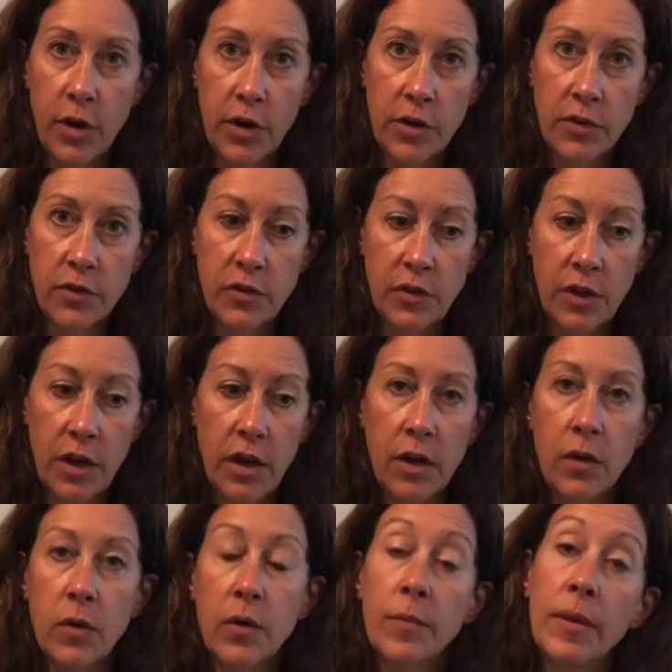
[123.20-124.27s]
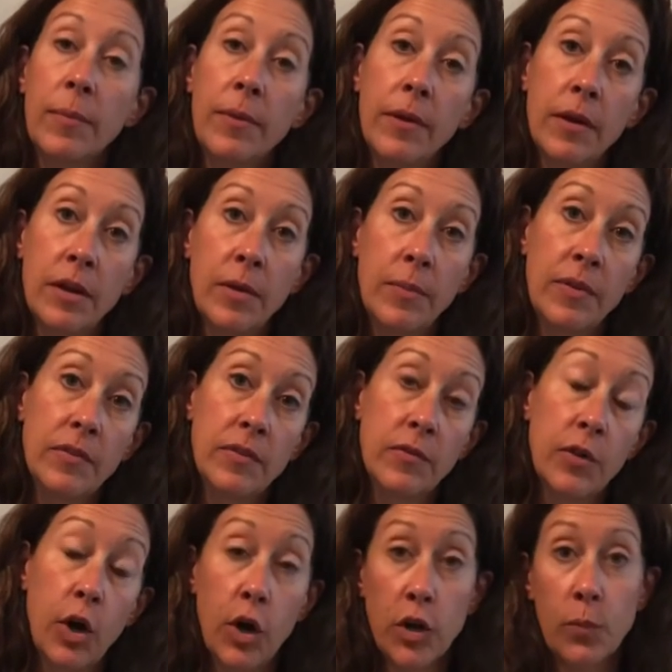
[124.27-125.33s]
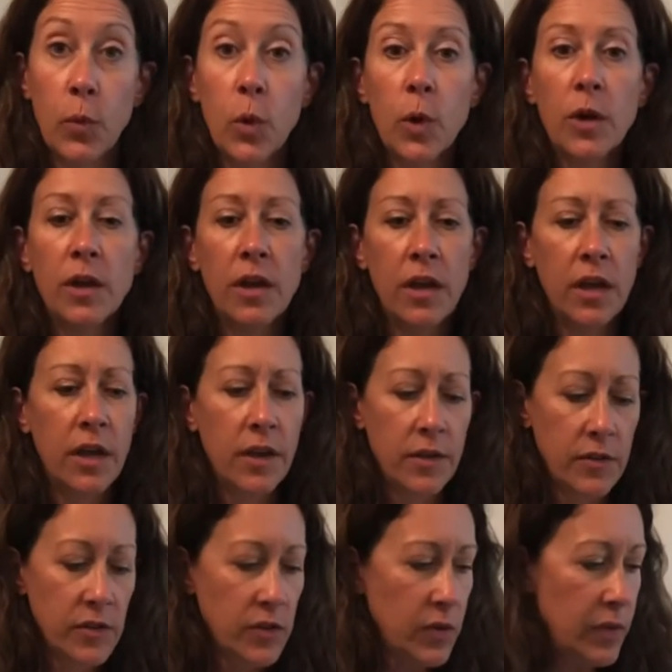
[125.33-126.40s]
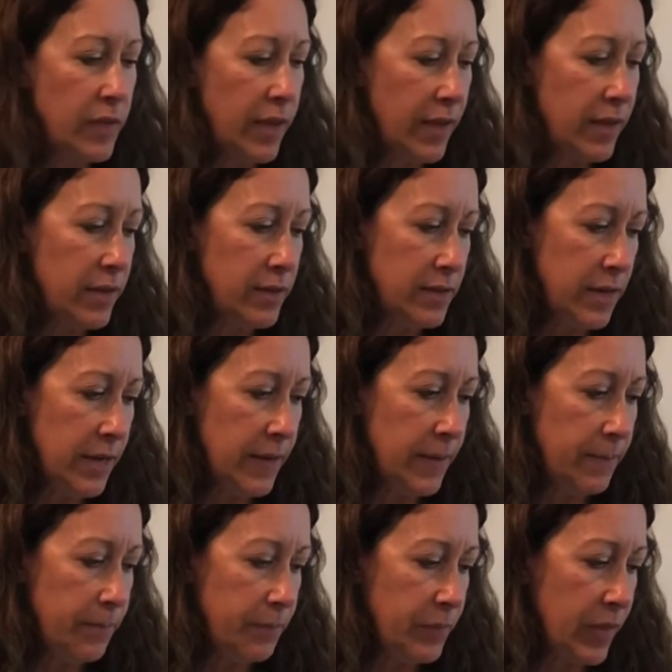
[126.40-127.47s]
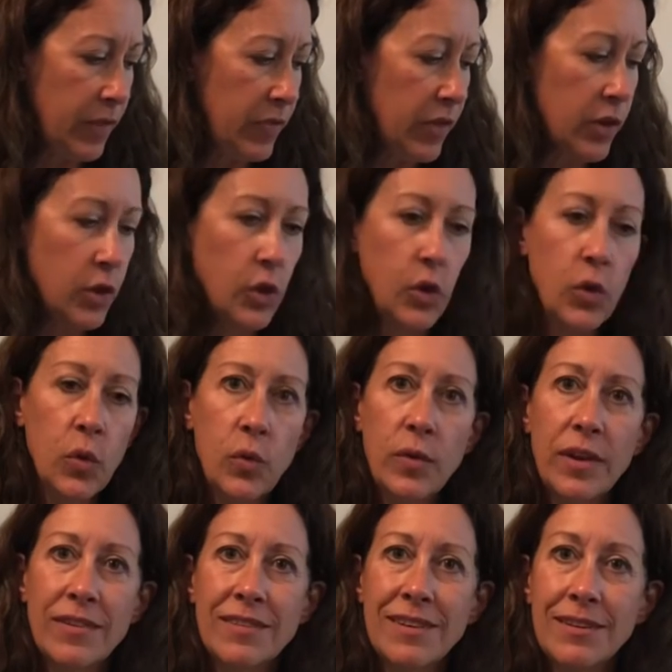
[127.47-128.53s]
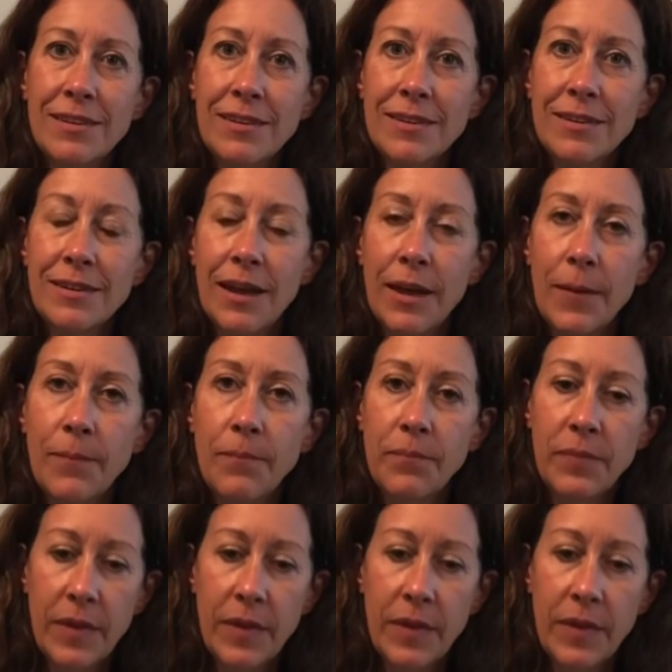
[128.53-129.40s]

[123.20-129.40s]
cardstock or maybe on a piece of cardboard so that um, the glue doesn't um,